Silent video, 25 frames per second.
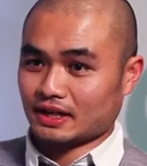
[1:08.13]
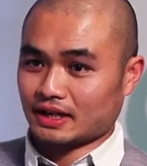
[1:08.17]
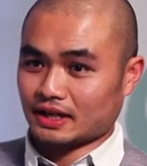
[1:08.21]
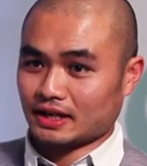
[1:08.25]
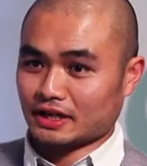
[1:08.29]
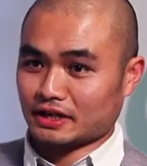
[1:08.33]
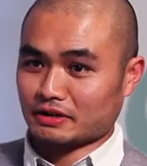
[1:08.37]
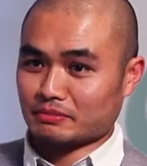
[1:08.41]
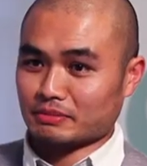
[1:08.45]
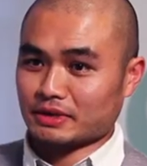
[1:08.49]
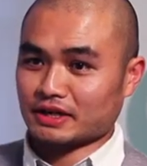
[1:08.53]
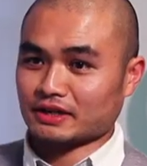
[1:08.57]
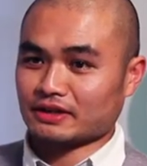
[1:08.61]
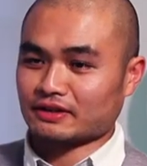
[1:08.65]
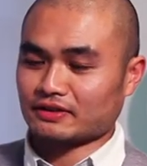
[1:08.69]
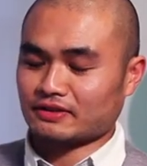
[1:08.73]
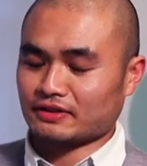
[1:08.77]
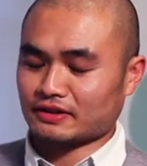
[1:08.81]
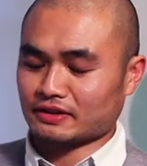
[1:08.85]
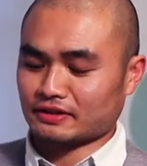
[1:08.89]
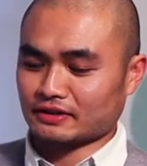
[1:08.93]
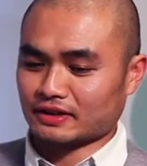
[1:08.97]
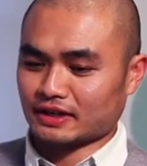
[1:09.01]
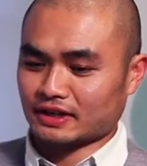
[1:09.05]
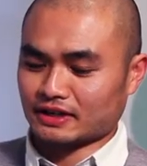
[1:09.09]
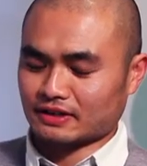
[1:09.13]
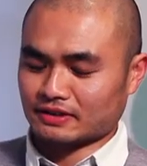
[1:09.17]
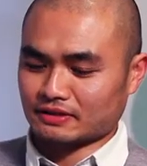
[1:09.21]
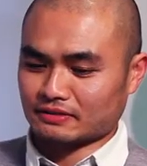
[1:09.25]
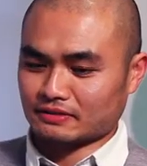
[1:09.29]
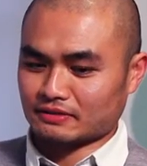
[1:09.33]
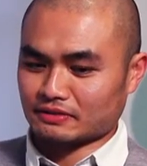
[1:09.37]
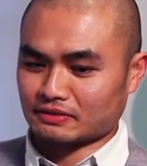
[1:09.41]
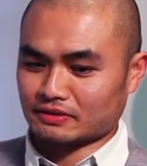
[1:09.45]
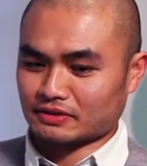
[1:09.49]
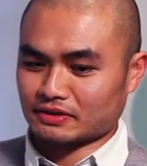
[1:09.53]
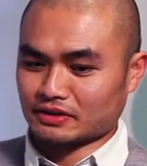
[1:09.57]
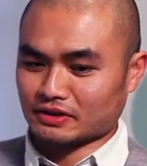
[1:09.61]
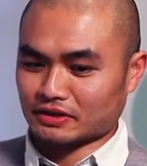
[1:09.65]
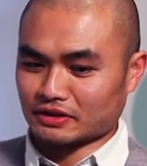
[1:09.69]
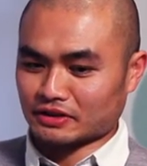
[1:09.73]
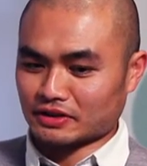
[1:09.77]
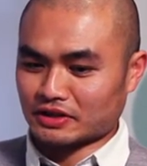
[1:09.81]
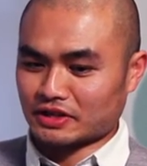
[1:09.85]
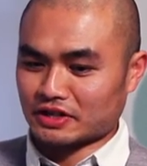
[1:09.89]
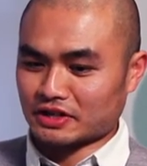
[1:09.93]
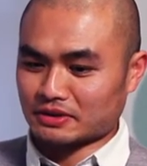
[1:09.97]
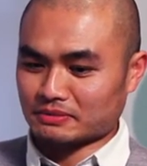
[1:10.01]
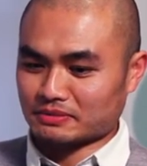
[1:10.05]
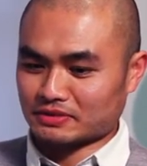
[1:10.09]
anything that
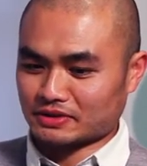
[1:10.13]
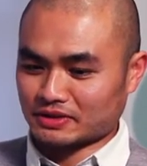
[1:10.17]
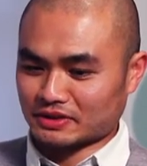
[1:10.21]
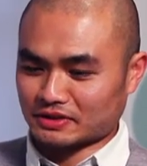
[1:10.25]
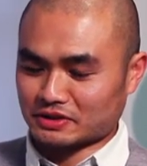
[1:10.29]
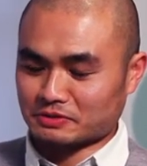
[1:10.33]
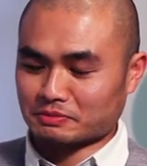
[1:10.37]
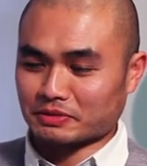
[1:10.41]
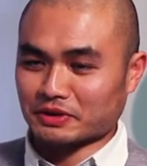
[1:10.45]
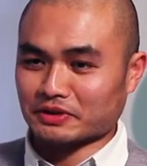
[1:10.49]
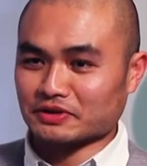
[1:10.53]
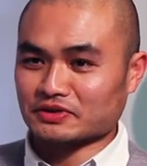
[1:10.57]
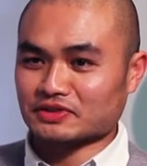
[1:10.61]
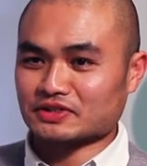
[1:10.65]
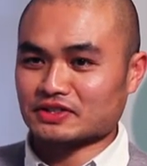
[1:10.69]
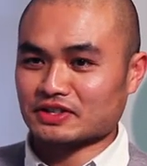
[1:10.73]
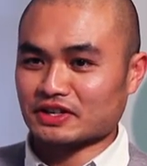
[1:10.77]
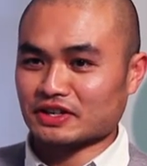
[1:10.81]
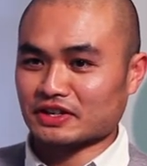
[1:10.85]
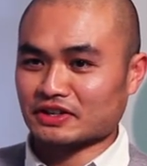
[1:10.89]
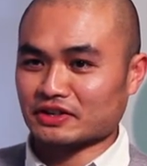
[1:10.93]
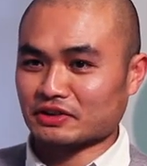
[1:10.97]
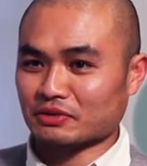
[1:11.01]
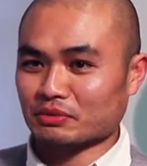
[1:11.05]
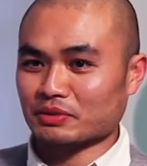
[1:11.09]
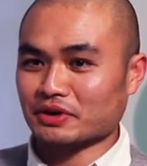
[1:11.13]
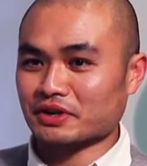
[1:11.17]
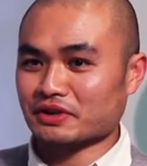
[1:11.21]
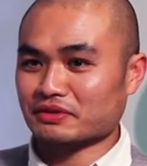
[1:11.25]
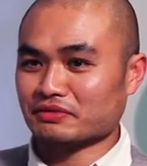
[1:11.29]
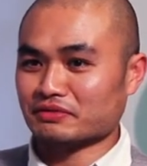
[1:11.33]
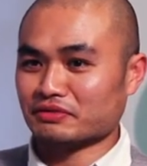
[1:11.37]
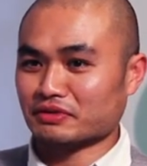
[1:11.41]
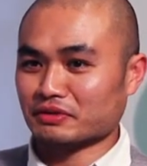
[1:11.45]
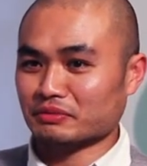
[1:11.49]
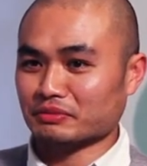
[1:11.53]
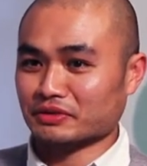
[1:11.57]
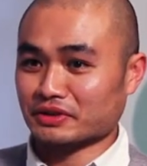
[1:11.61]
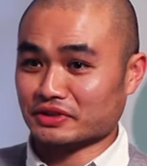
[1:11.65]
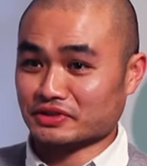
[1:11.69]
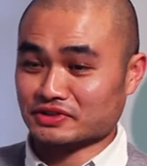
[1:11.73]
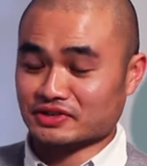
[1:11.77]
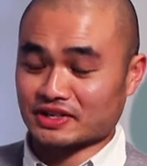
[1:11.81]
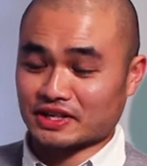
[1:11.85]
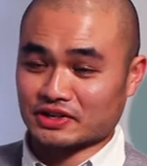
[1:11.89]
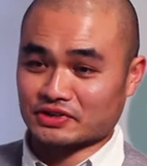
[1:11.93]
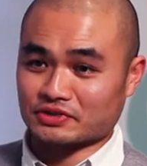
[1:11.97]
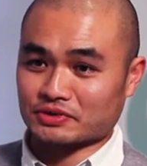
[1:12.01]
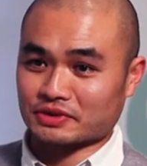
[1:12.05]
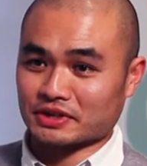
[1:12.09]
keeps exposed skin away from those
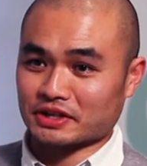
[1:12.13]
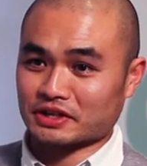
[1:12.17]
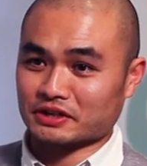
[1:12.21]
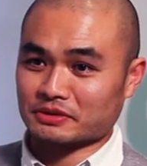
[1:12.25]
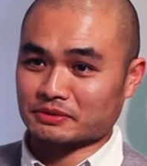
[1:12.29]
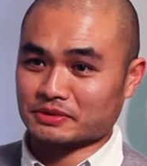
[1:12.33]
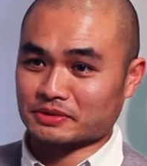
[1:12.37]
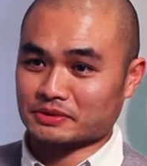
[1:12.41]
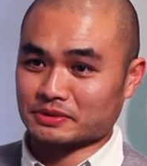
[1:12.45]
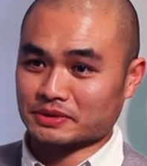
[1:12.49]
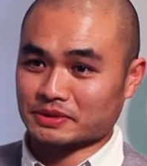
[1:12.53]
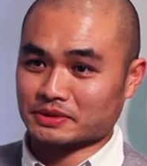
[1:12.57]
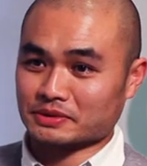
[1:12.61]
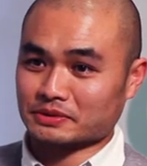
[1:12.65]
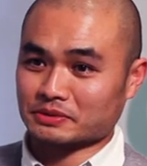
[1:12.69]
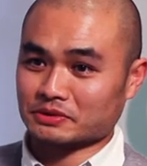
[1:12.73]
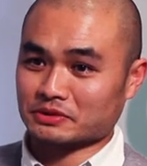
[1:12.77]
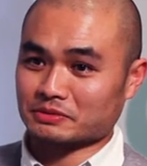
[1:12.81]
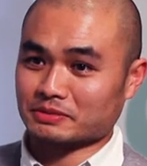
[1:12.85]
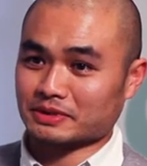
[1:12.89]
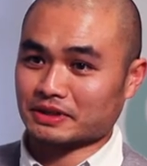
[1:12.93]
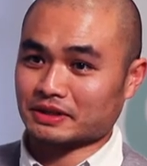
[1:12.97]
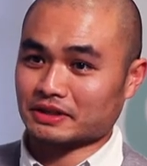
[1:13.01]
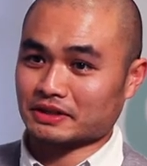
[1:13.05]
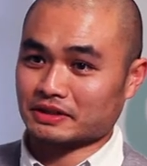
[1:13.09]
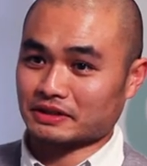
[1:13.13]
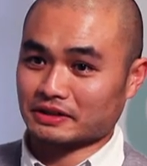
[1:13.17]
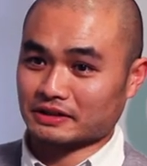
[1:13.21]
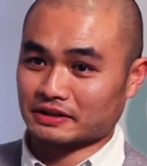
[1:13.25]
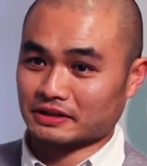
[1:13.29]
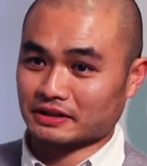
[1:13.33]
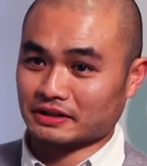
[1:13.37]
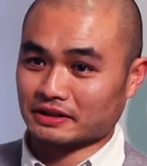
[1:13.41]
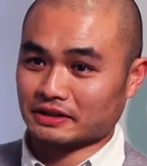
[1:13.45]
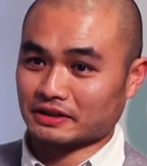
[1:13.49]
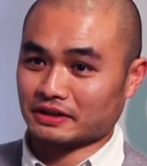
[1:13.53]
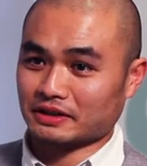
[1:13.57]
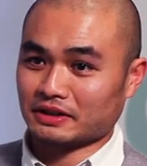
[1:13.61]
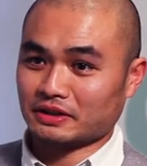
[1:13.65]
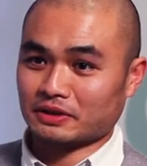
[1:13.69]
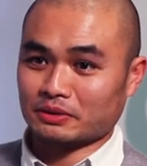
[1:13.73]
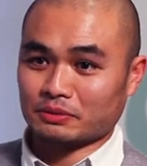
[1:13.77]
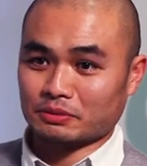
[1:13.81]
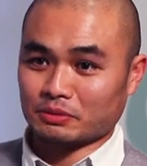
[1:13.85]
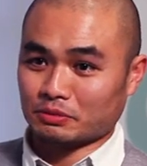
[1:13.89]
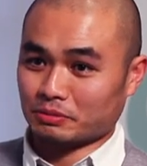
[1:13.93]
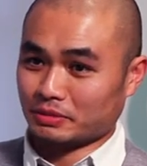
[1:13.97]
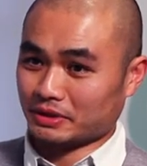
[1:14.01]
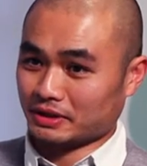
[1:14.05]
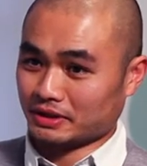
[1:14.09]
natural elements we talked about earlier
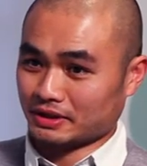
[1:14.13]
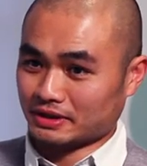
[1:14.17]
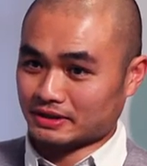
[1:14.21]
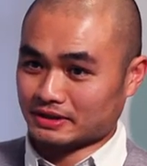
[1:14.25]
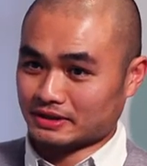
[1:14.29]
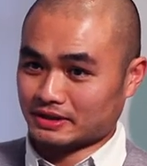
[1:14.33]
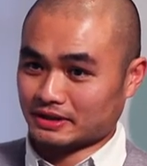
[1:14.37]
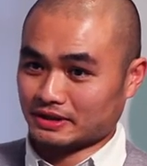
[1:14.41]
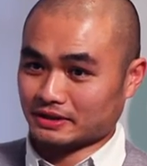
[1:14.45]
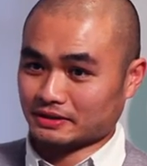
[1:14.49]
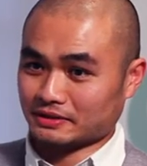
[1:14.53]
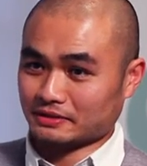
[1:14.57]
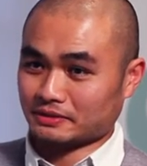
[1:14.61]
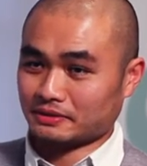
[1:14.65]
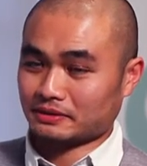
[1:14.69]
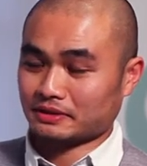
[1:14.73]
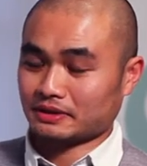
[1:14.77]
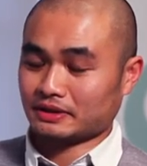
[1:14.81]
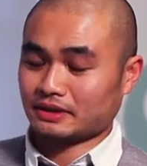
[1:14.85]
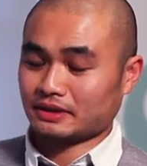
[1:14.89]
will be ideal.